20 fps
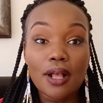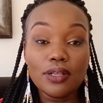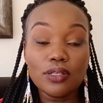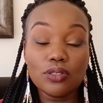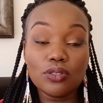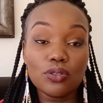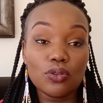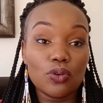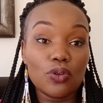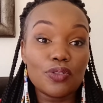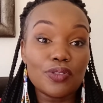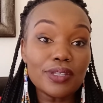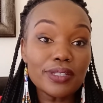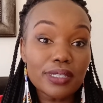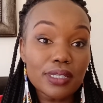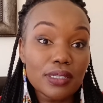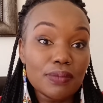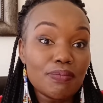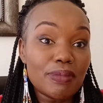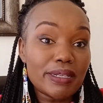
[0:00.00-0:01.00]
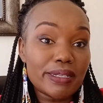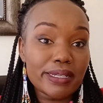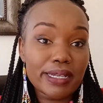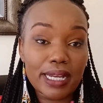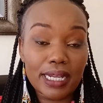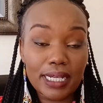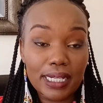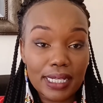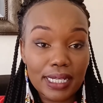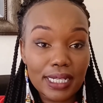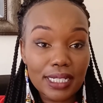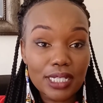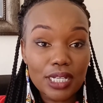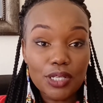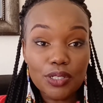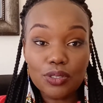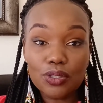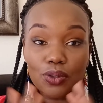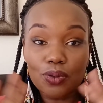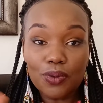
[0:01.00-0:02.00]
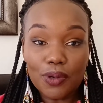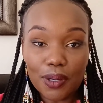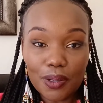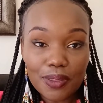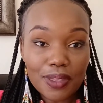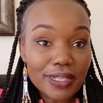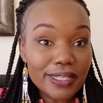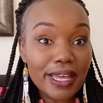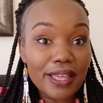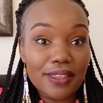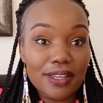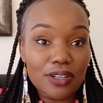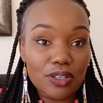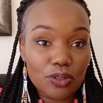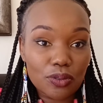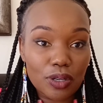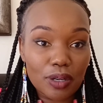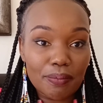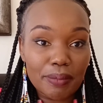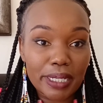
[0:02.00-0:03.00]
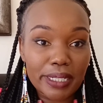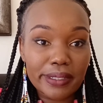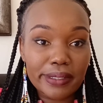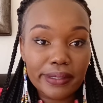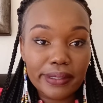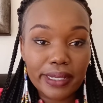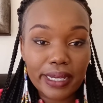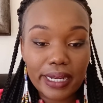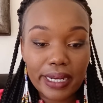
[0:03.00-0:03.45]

So this is basically it. So these are the requirements.